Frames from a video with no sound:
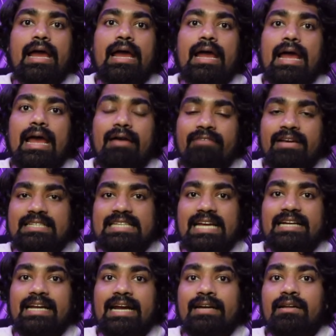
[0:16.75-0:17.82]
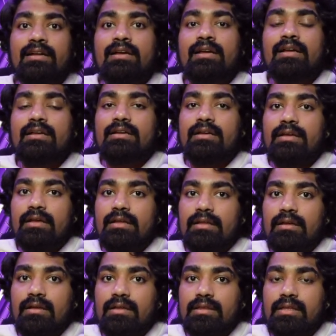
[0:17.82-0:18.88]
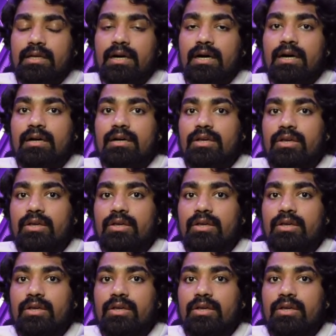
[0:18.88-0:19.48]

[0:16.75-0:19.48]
Having said that, the